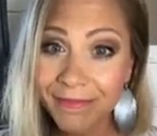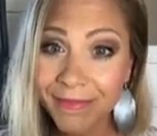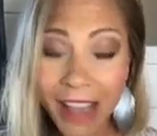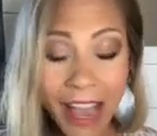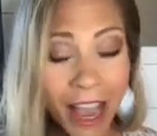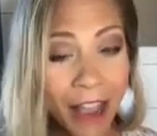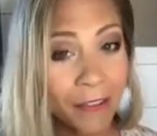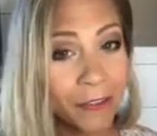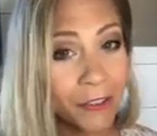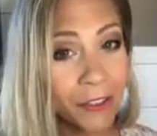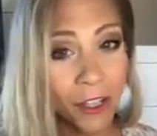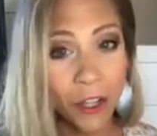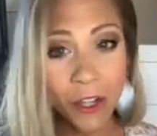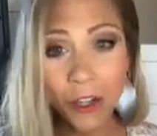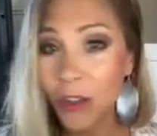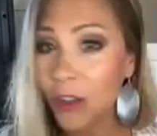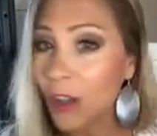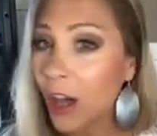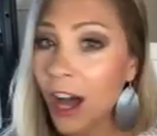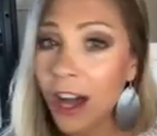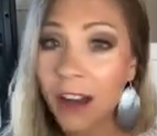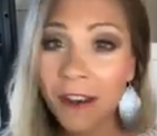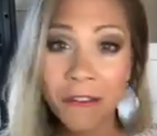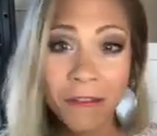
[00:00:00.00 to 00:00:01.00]
After a
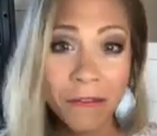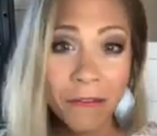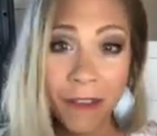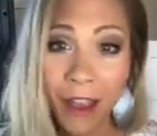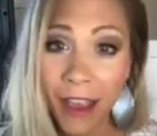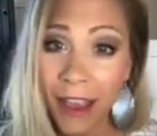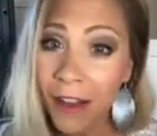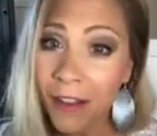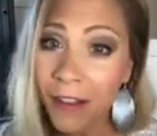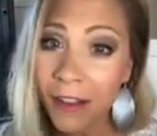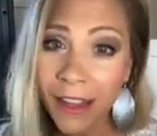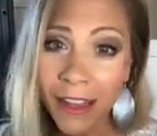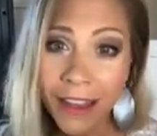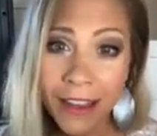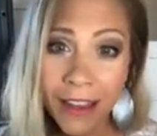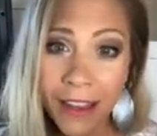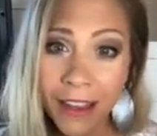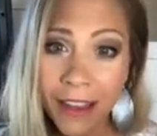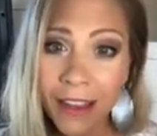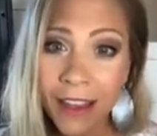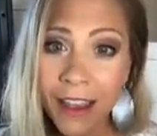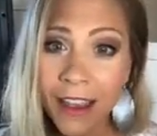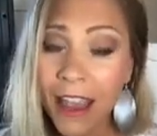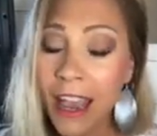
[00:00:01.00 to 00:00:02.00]
lot of failing
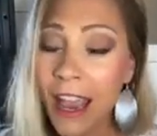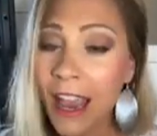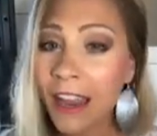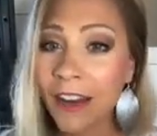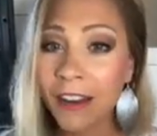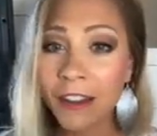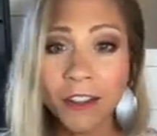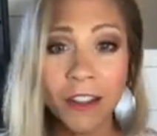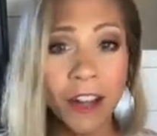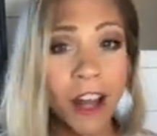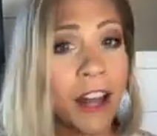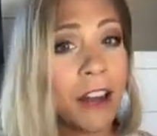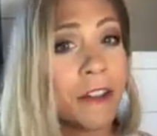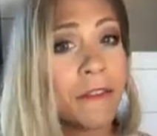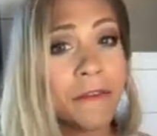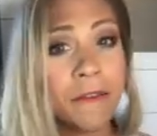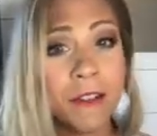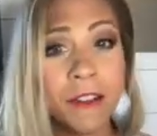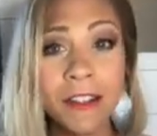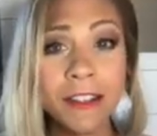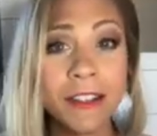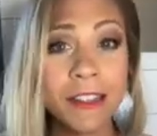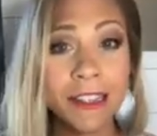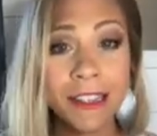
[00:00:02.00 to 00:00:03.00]
and a lot of
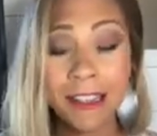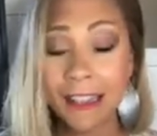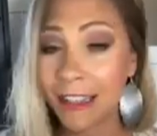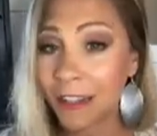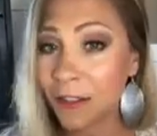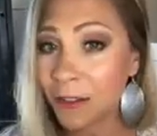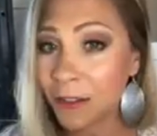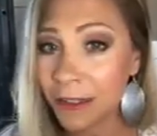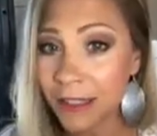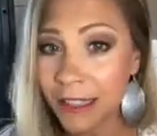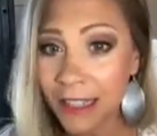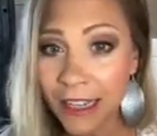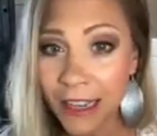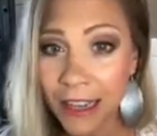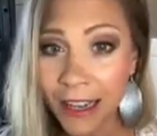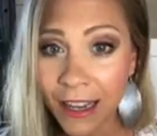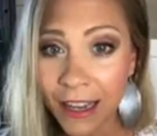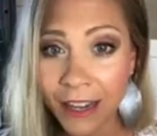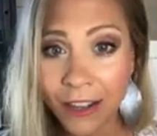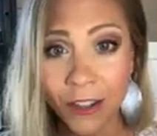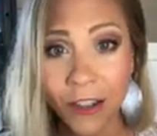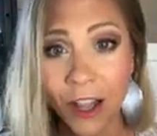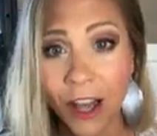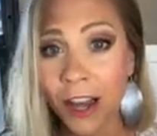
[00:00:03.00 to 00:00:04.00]
feeling guilty
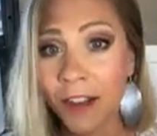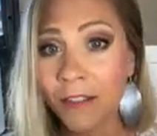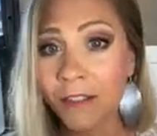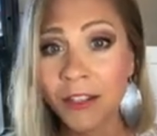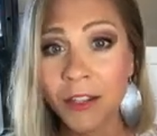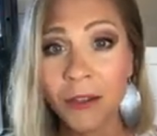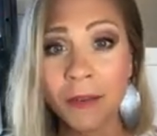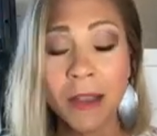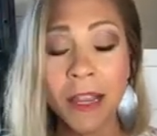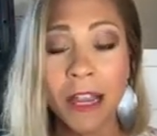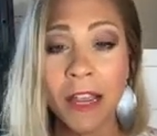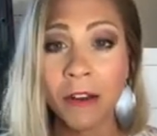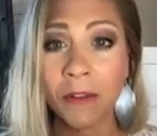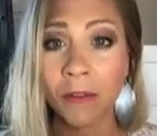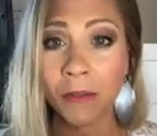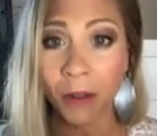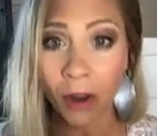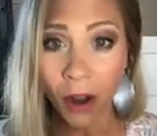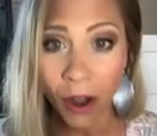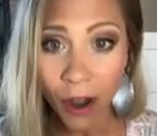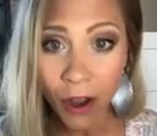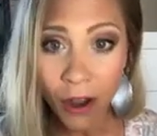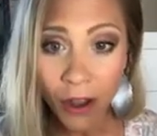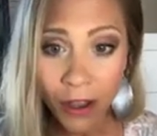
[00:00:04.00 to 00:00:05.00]
and a lot of doing it
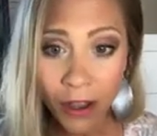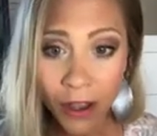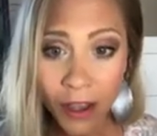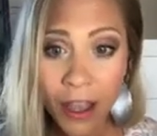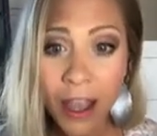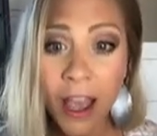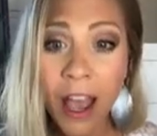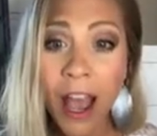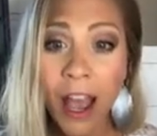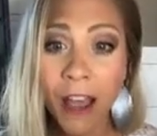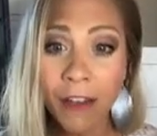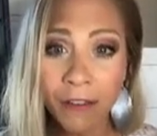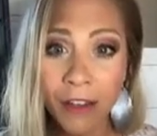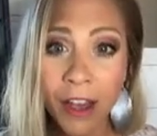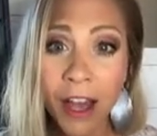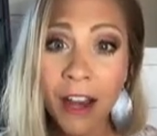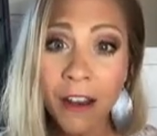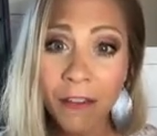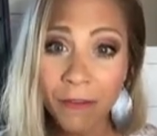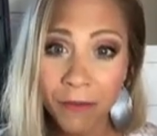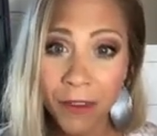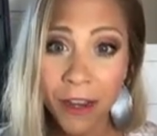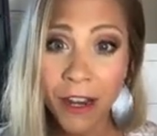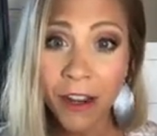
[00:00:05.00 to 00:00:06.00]
wrong, I've got
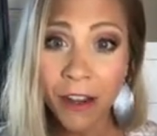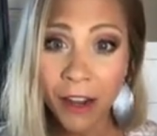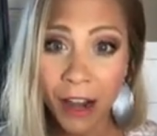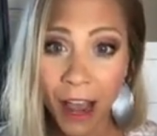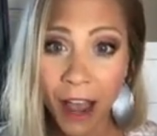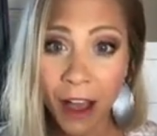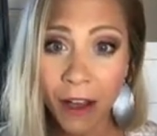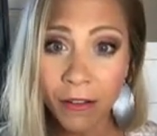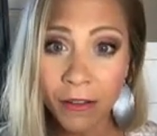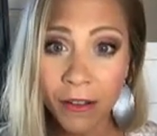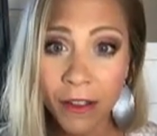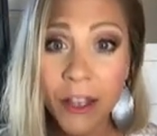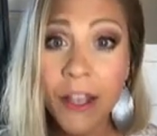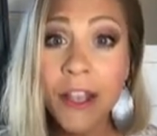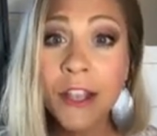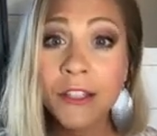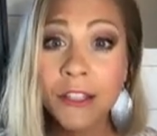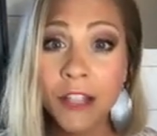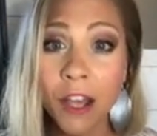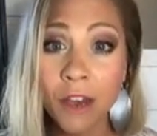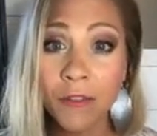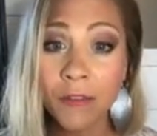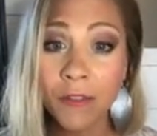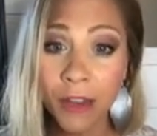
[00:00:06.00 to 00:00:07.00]
it figured out.
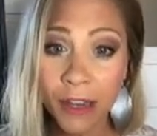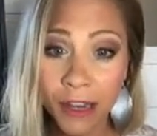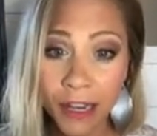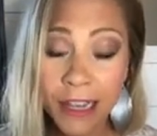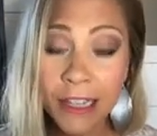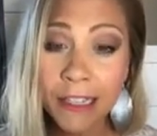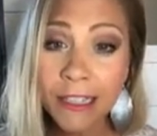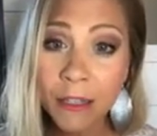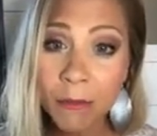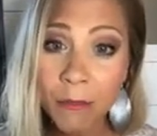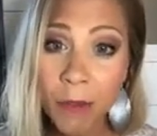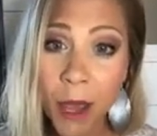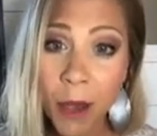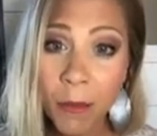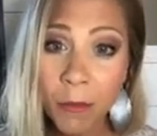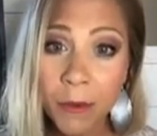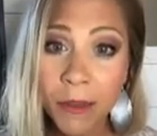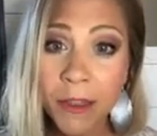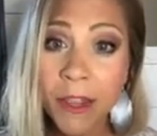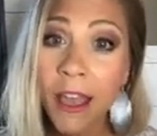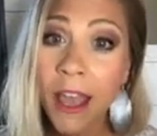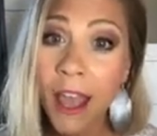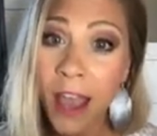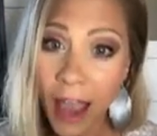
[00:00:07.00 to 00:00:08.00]
So if you need some help
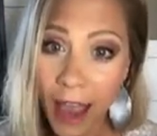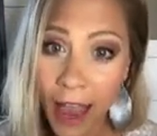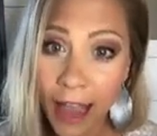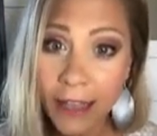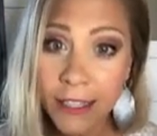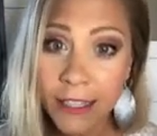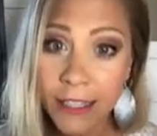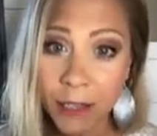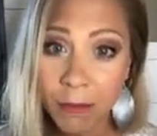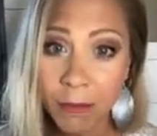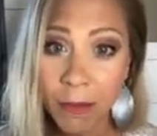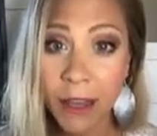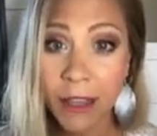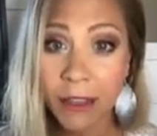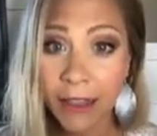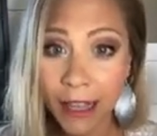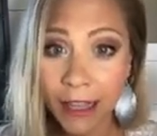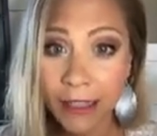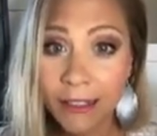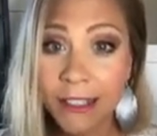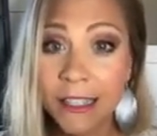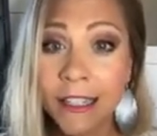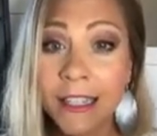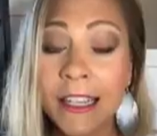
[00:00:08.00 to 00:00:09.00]
with it, ask me.
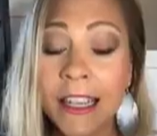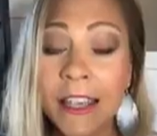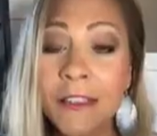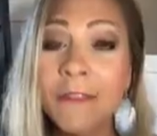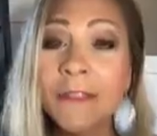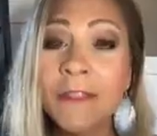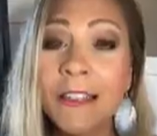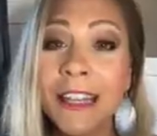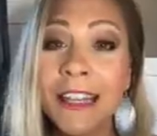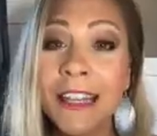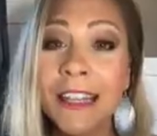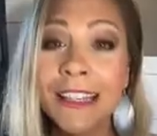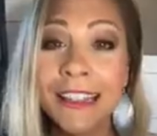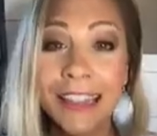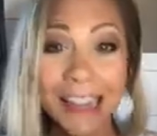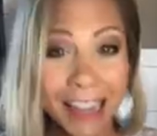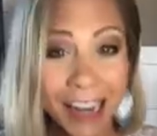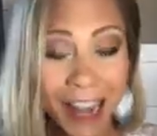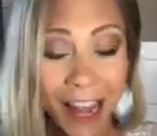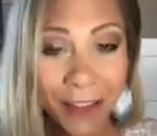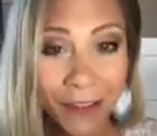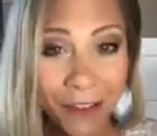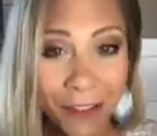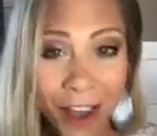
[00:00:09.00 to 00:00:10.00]
That's a gifting that
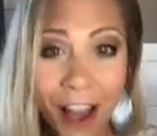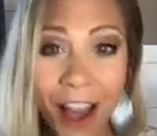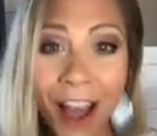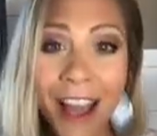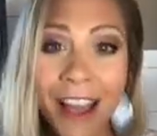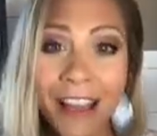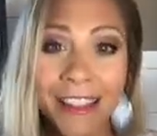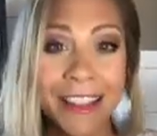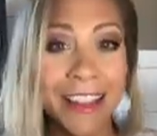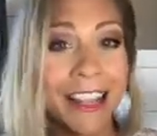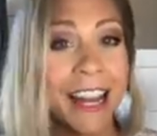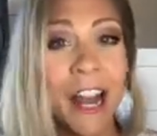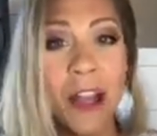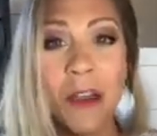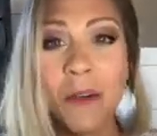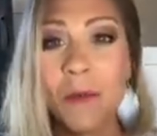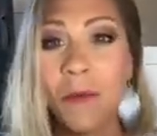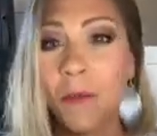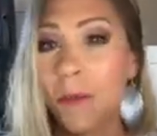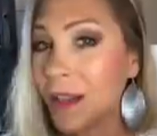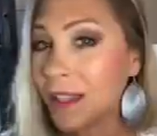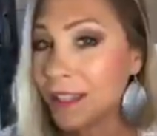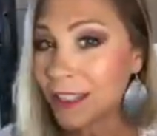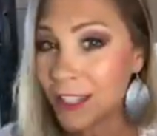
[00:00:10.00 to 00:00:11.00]
I've got that I
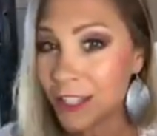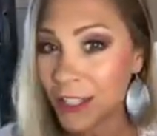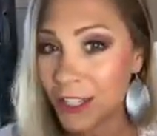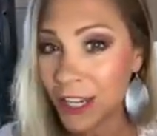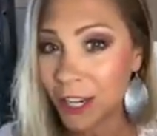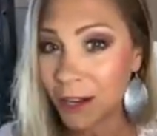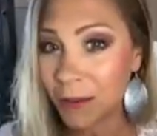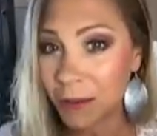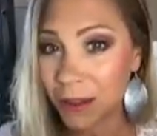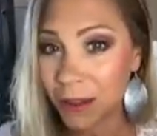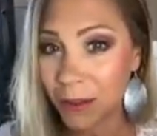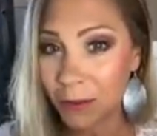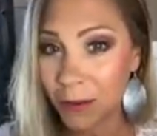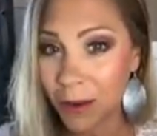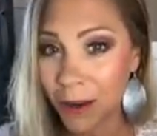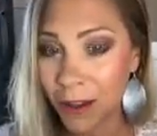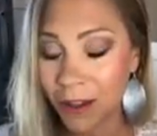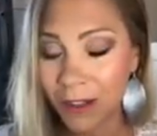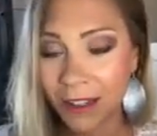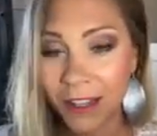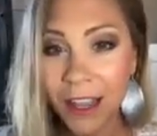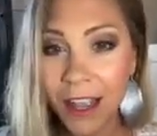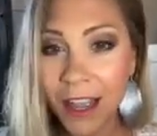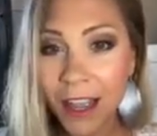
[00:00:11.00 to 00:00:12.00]
want to share with the
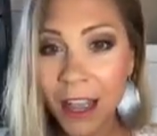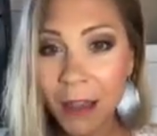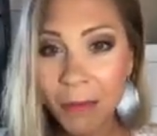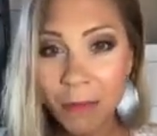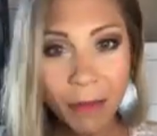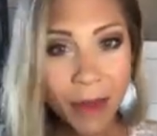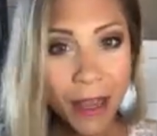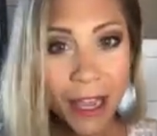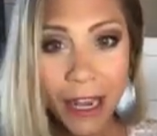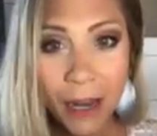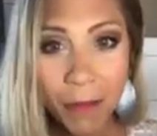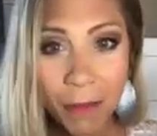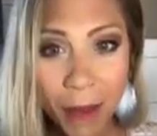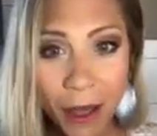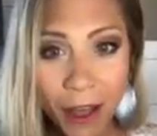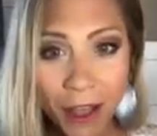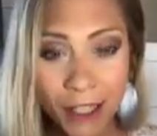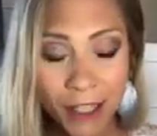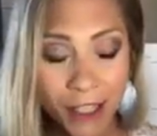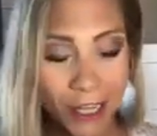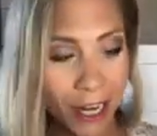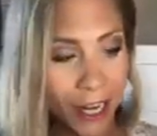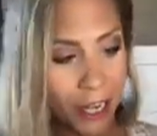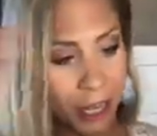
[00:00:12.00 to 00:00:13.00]
world. Be
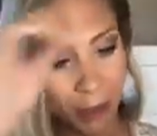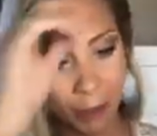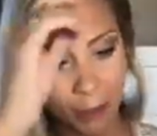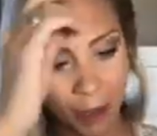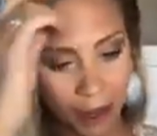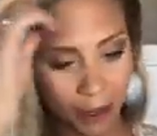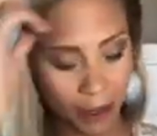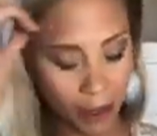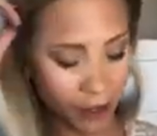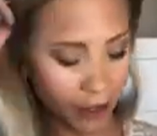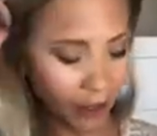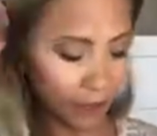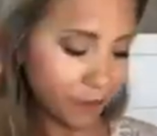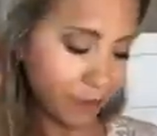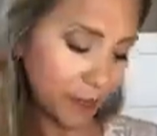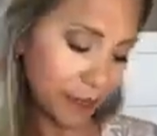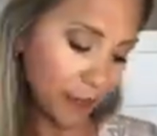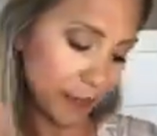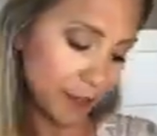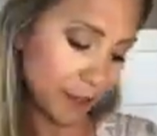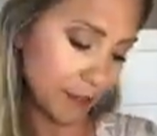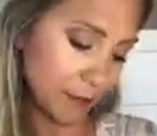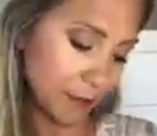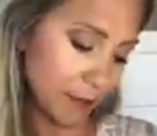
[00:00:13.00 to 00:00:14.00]
unapologetic about your
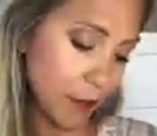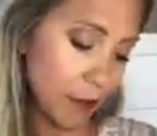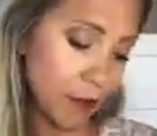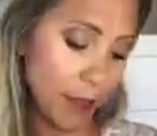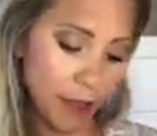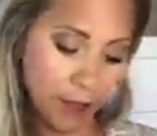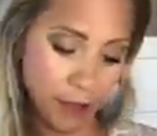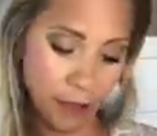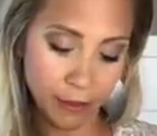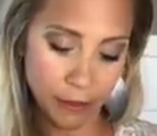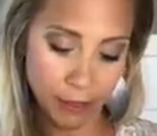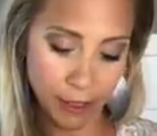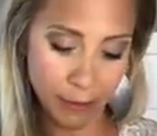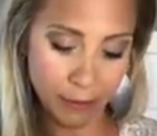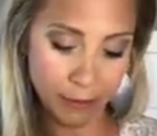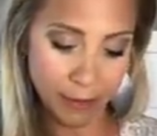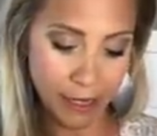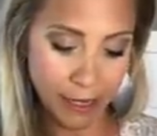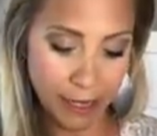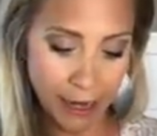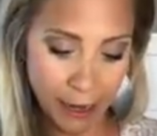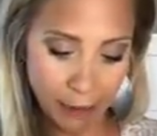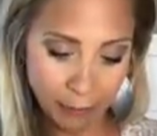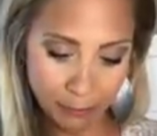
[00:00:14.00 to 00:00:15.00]
giftings. Okay, those are
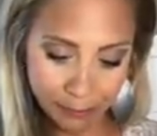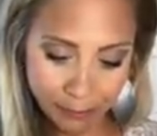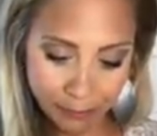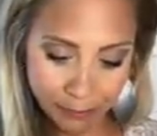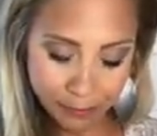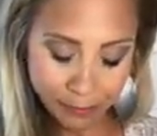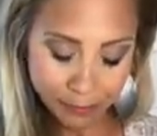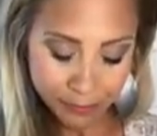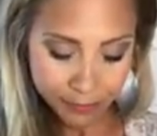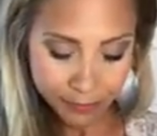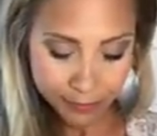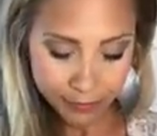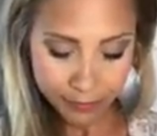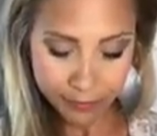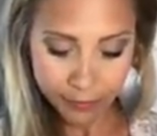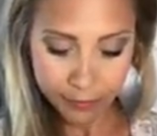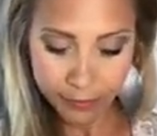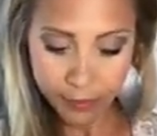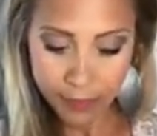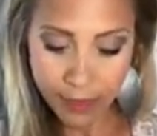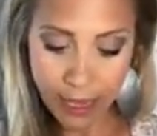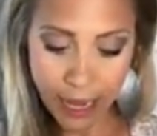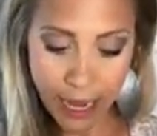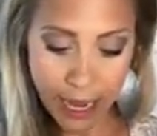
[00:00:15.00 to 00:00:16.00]
upside down
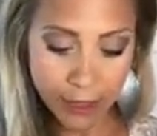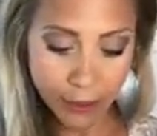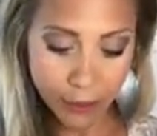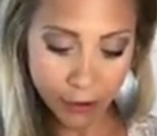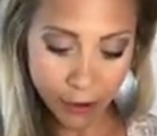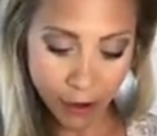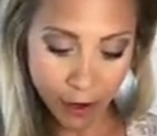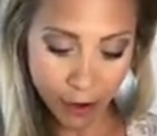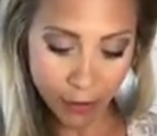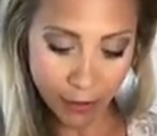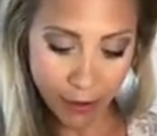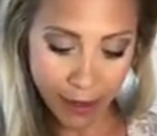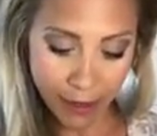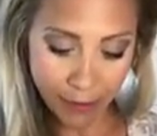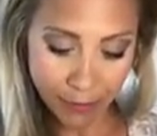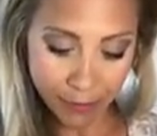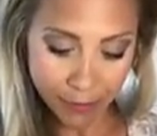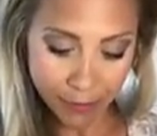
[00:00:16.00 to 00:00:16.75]
and the wrong way.